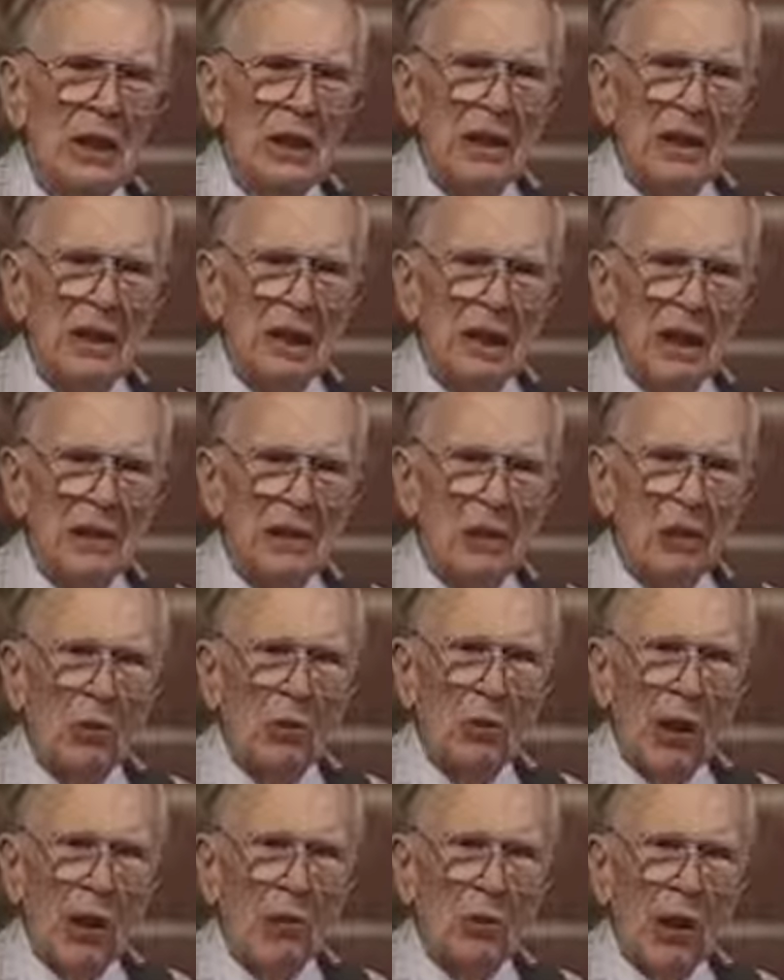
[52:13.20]
And I
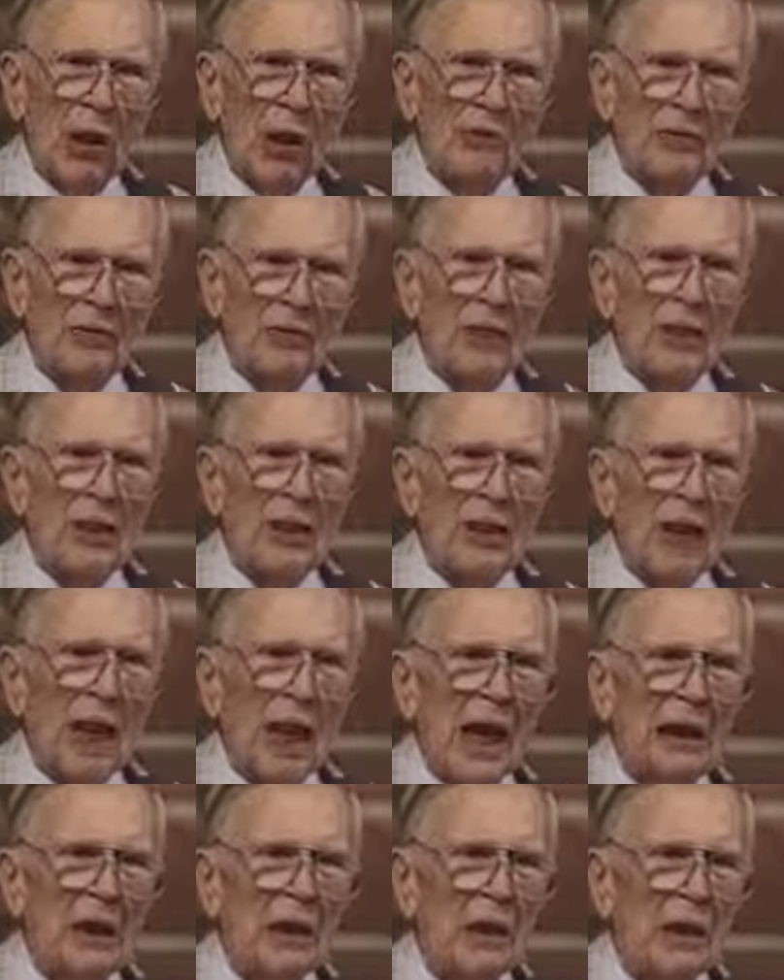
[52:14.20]
told my wife the other
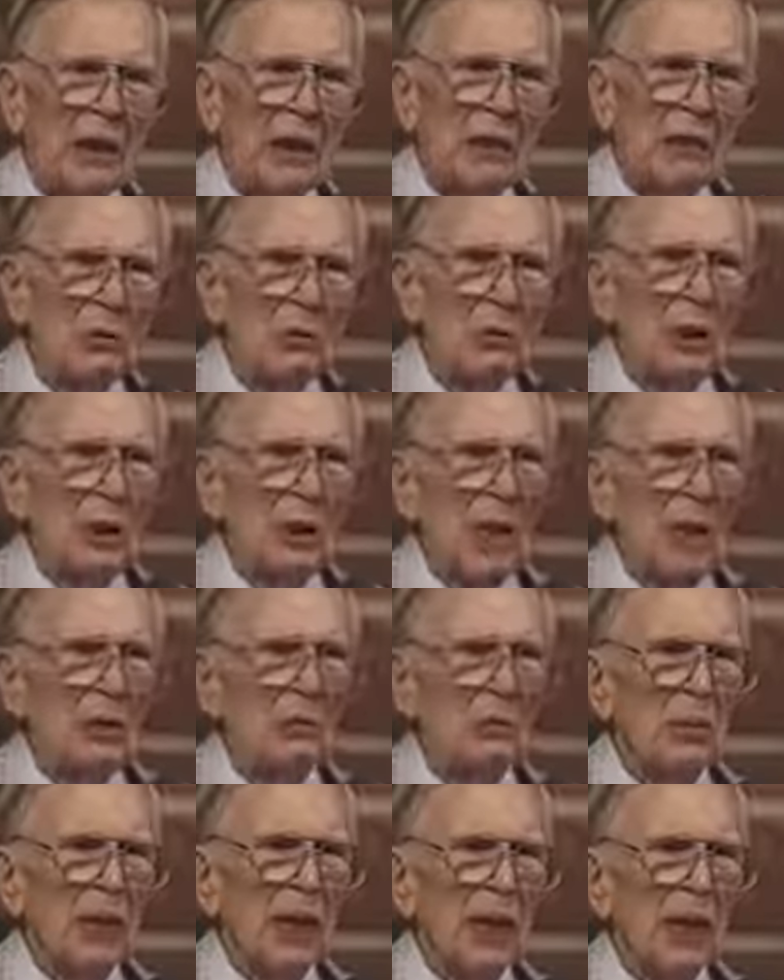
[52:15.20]
night when we got
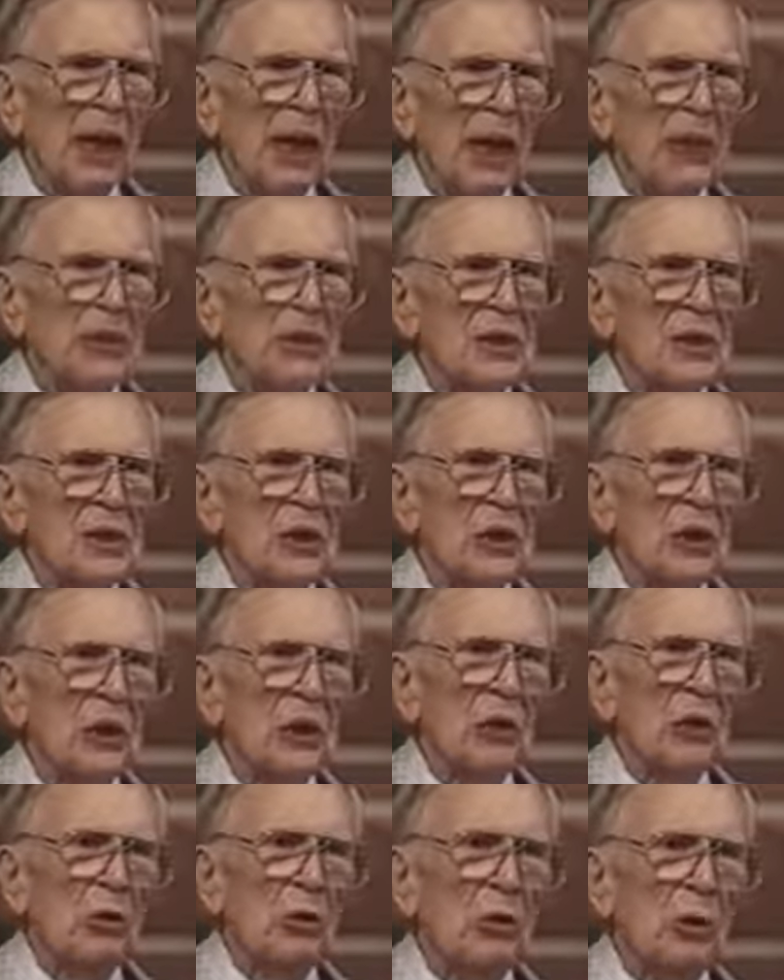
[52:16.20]
in bed, I said, You
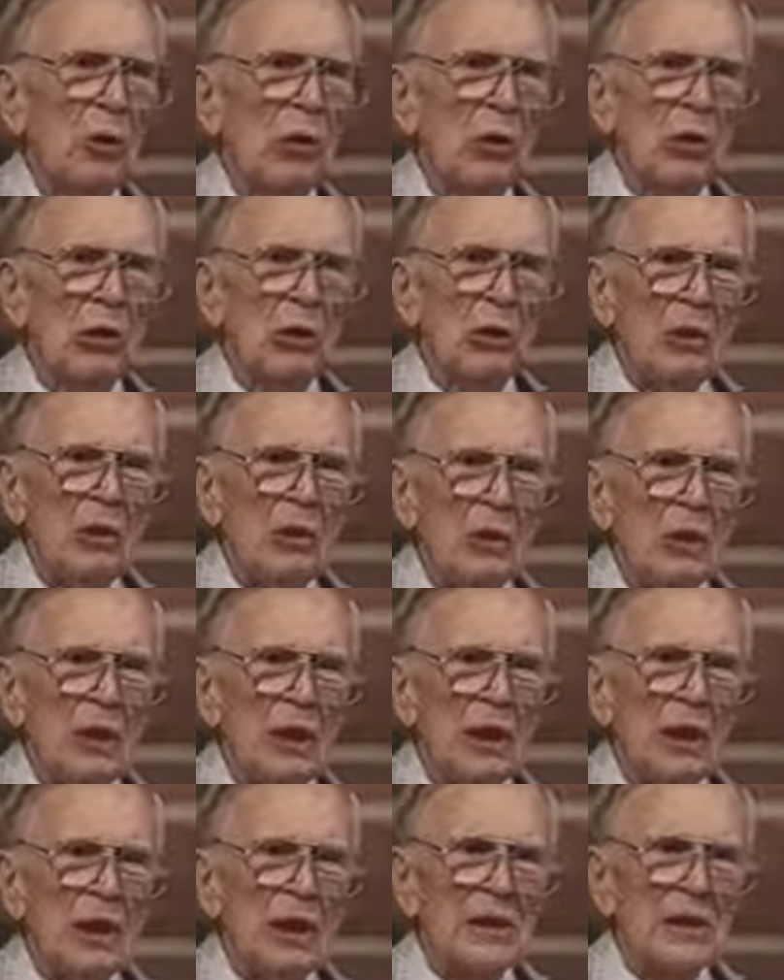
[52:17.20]
know,
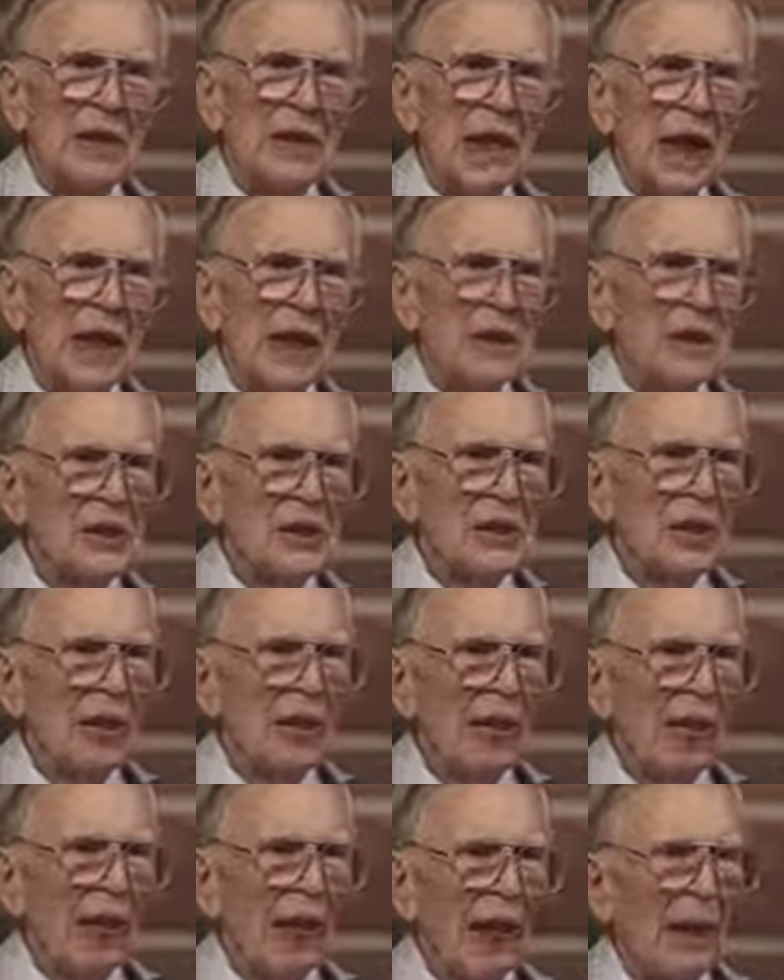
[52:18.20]
one of these nights
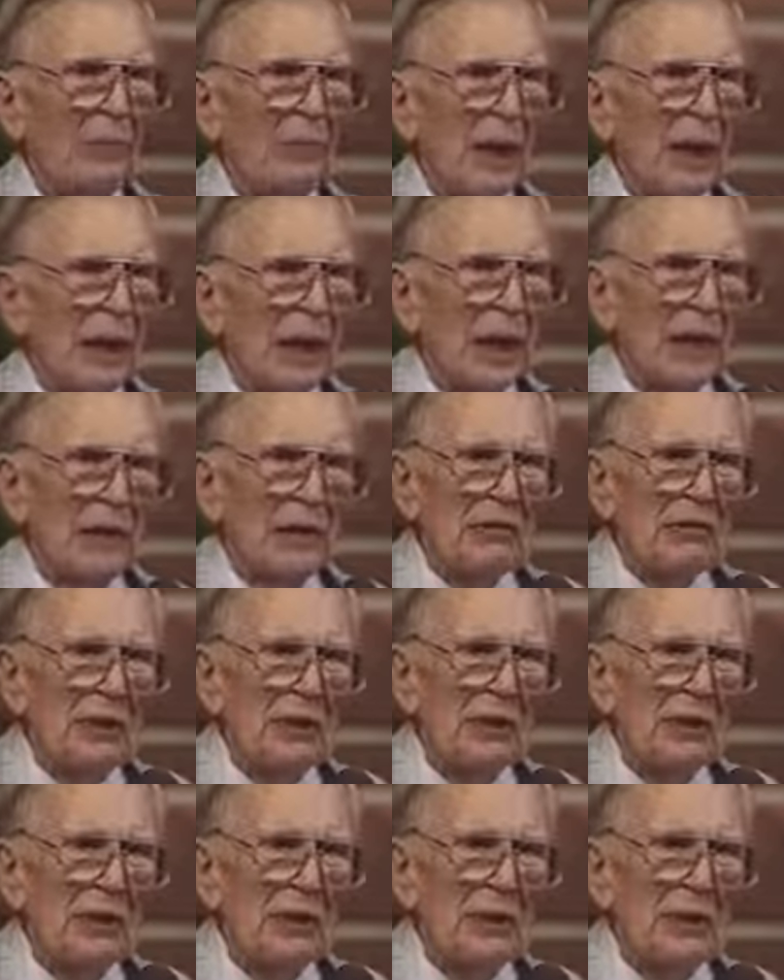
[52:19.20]
I may leave
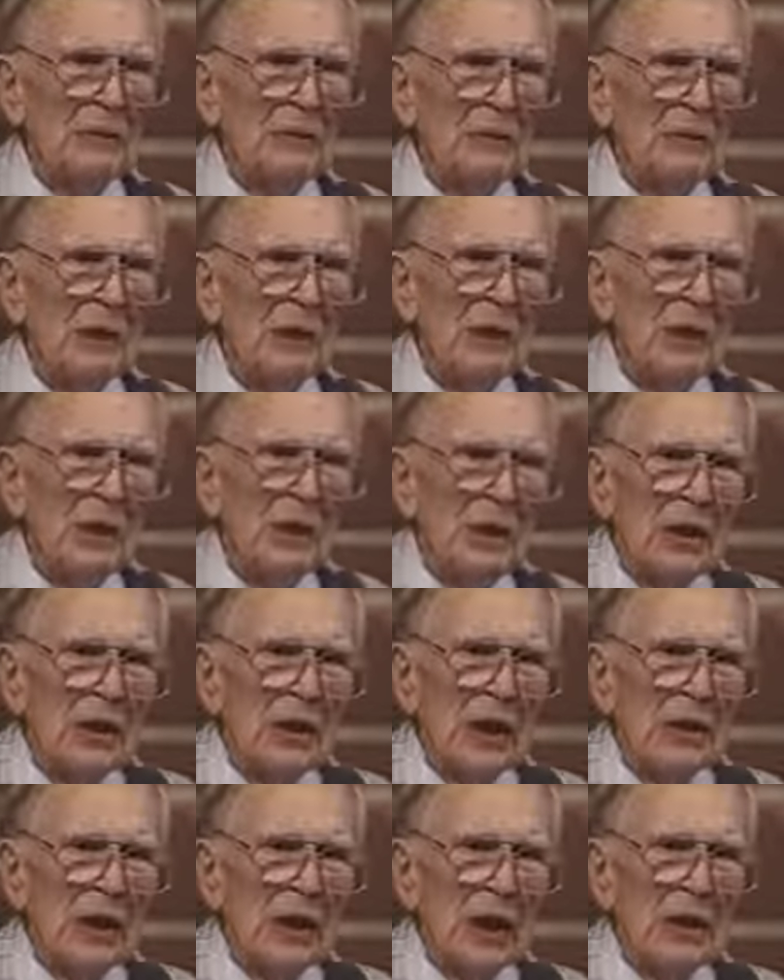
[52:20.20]
you,
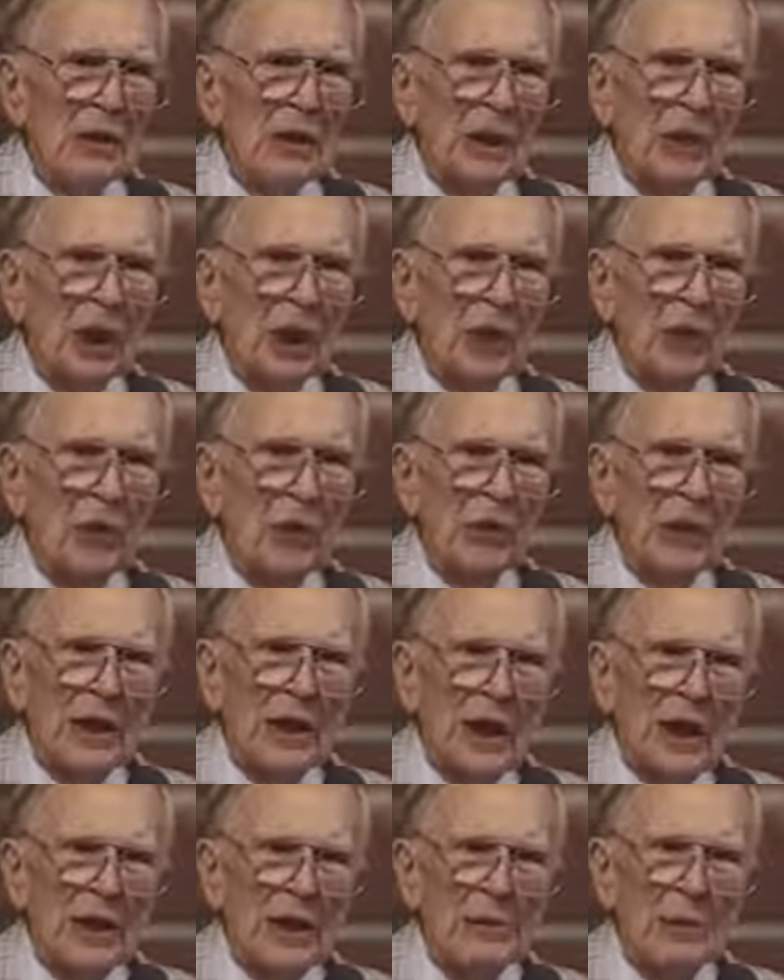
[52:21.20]
may be gone the
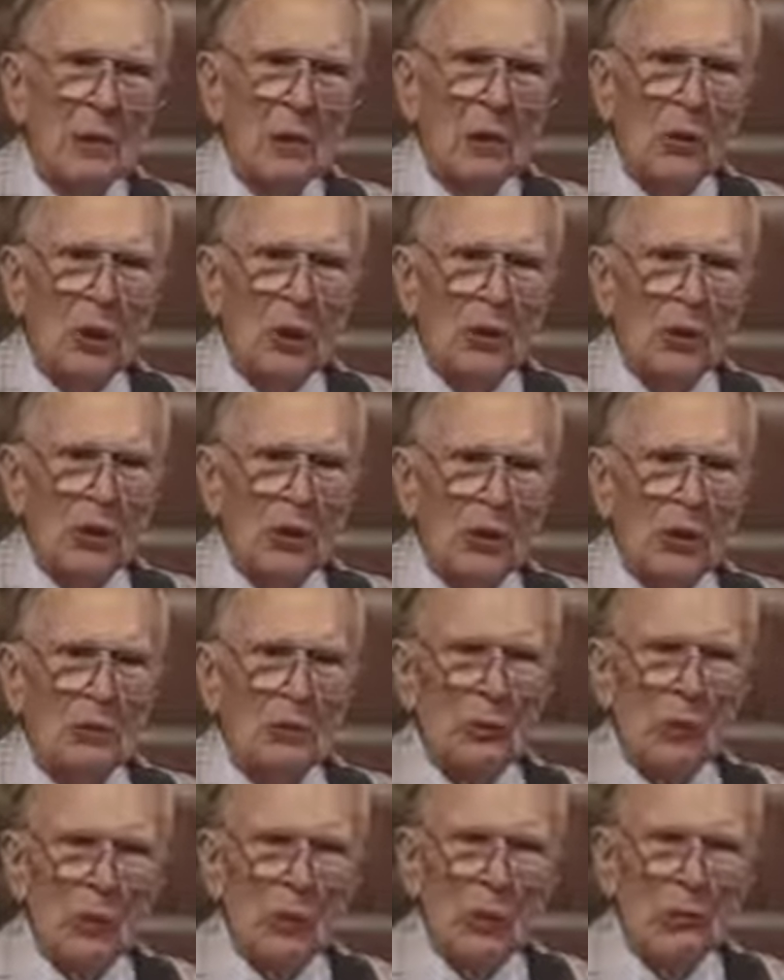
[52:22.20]
next morning when
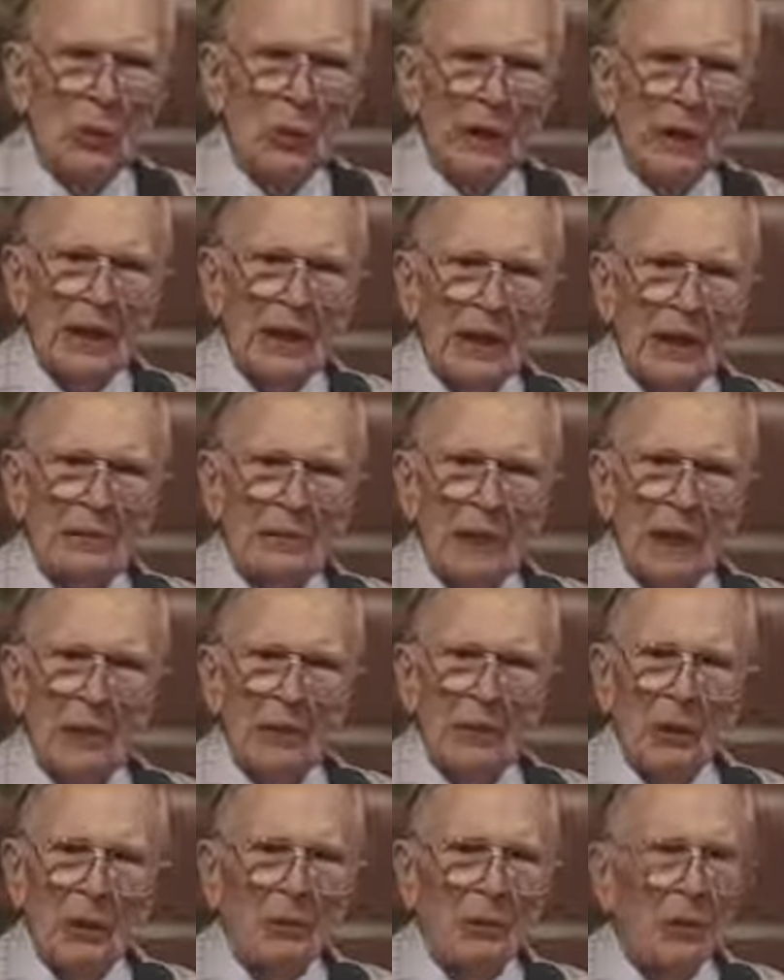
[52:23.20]
you wake up. I
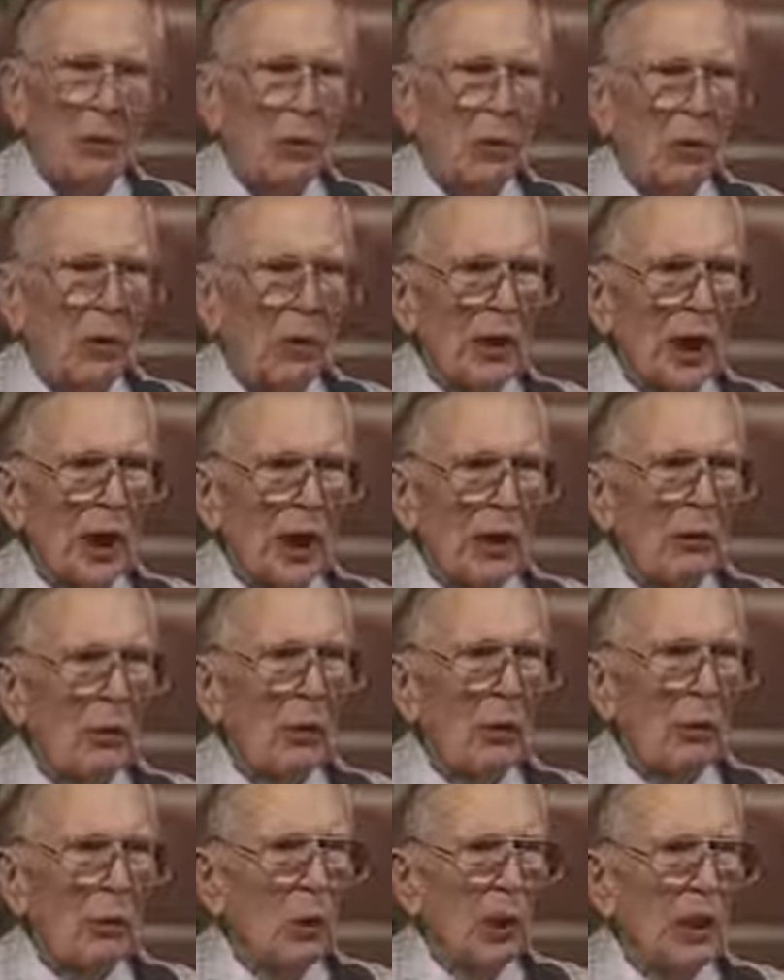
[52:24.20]
won't, I
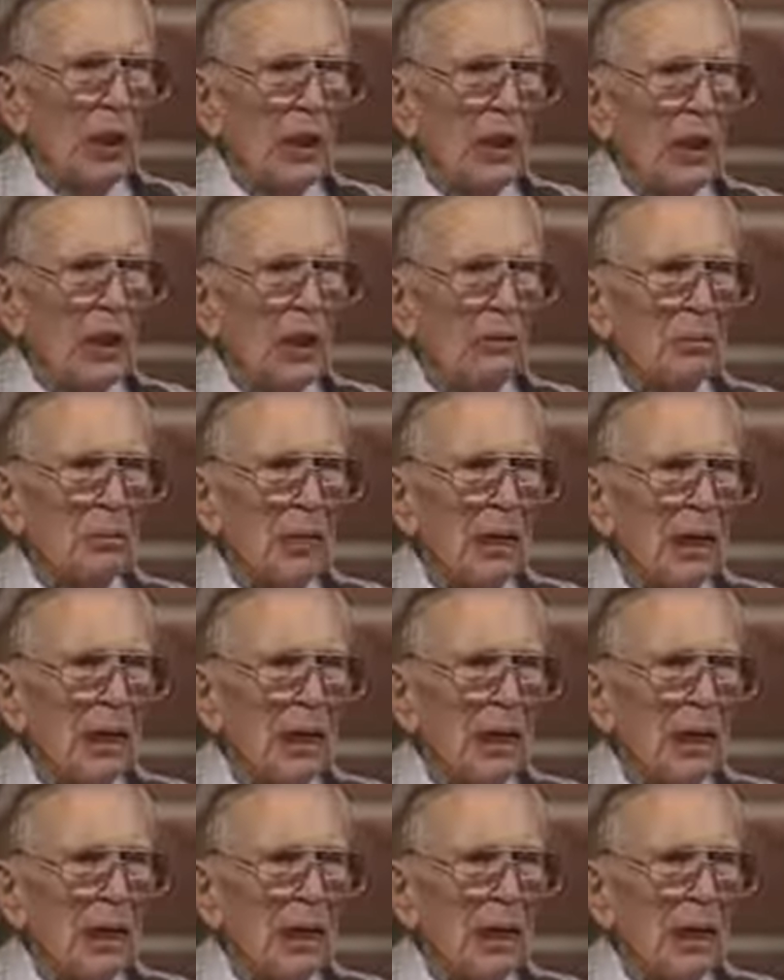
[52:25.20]
won't wake up.